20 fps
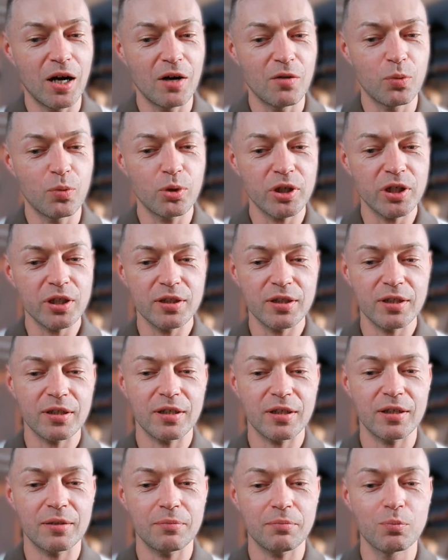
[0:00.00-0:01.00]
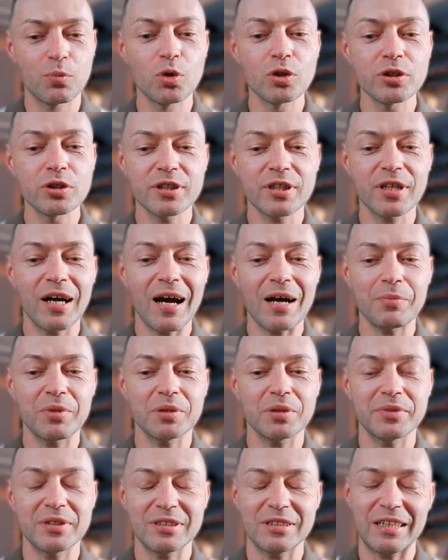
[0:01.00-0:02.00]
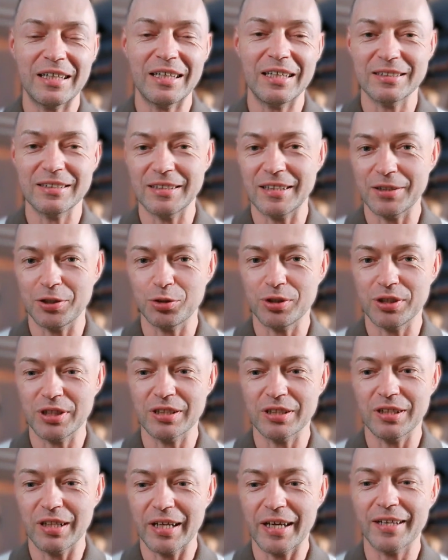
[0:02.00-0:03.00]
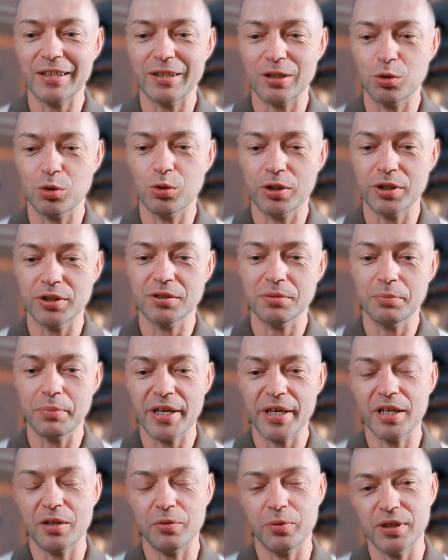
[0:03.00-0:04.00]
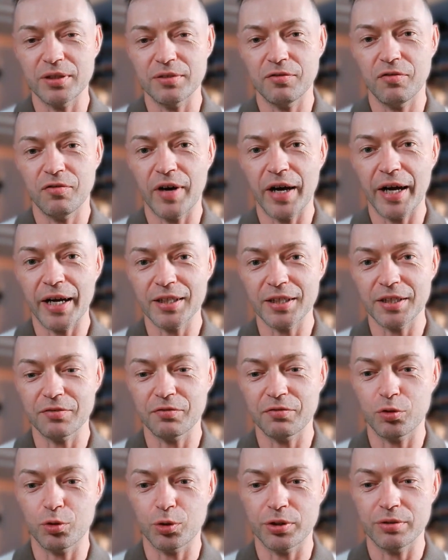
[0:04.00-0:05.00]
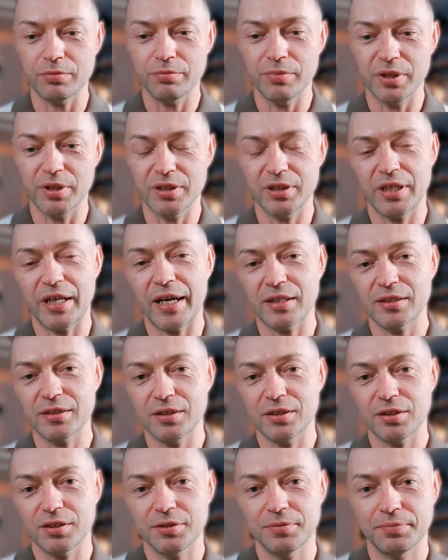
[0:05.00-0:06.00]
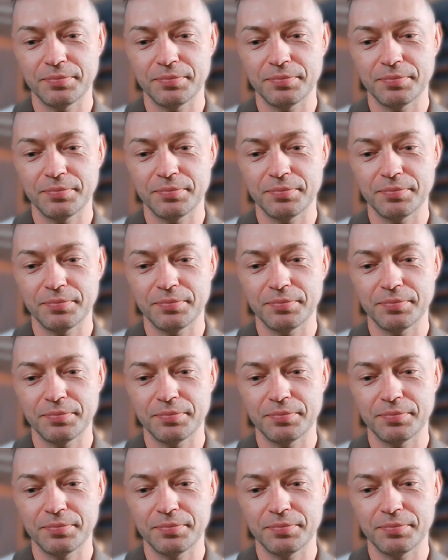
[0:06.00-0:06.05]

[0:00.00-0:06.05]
what are the most common mistakes that you see landlords make when filing for these taxes?